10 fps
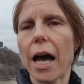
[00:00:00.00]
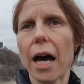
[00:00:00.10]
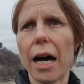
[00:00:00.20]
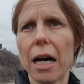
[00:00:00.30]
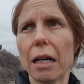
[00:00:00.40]

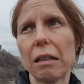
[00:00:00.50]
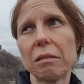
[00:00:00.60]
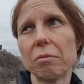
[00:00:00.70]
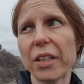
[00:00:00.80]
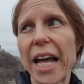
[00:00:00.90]

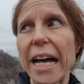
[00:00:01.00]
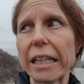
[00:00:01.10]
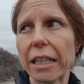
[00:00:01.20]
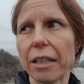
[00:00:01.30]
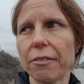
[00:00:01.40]

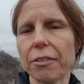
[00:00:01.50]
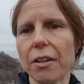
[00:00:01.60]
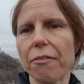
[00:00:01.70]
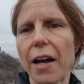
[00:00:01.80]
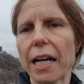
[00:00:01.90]
negative
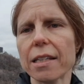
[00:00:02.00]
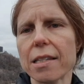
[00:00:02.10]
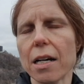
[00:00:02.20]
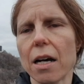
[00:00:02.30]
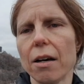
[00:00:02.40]

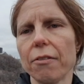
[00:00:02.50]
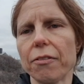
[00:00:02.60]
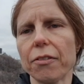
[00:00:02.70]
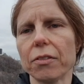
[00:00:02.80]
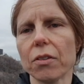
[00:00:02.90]
effects of
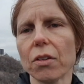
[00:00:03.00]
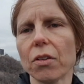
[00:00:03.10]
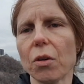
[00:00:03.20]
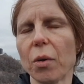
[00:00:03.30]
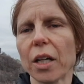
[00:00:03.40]

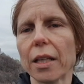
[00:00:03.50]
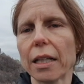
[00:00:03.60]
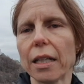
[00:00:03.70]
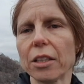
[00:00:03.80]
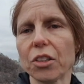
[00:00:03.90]
the work
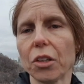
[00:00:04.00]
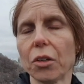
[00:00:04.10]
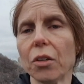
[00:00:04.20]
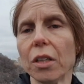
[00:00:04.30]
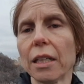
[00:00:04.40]
that they
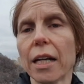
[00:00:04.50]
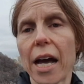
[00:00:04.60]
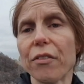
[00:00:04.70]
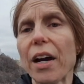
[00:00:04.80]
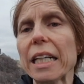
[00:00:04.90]
do.
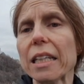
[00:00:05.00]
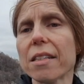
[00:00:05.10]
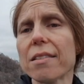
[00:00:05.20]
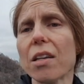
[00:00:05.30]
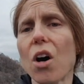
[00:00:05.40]
And
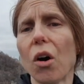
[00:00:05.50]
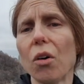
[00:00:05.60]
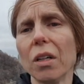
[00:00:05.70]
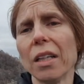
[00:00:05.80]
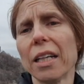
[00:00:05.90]
rightly
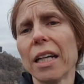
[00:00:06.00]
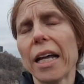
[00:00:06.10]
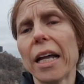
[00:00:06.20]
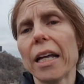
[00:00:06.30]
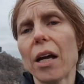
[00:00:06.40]
so.
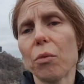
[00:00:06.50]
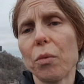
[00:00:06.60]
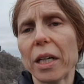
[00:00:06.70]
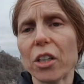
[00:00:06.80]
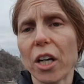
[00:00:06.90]

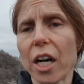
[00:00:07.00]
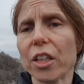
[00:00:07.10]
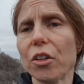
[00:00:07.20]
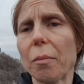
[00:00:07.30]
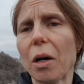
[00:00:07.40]
We could
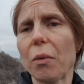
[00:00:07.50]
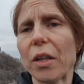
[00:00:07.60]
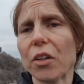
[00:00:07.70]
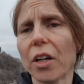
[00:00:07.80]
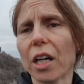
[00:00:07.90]
argue about
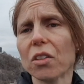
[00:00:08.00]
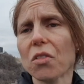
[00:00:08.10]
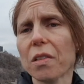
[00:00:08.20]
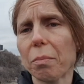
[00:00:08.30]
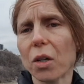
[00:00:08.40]
whether or not
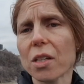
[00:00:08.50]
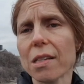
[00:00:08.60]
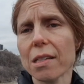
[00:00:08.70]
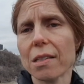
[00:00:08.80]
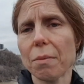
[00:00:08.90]
those support
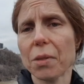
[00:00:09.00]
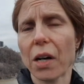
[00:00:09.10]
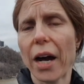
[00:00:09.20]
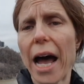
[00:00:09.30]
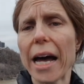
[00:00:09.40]
systems
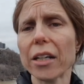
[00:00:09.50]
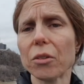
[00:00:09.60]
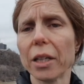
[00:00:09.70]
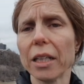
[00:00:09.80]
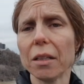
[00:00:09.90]
are
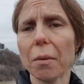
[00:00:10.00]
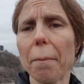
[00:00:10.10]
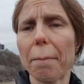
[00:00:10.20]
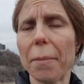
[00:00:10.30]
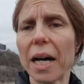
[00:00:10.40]
adequate,
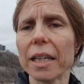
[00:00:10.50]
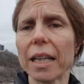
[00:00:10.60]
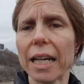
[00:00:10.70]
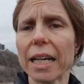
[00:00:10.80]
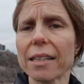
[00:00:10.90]

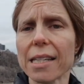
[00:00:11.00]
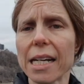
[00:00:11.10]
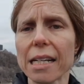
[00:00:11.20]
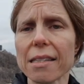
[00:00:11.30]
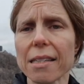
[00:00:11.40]
but they
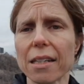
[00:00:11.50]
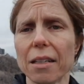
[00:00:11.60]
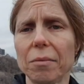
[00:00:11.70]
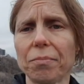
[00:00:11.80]
exist.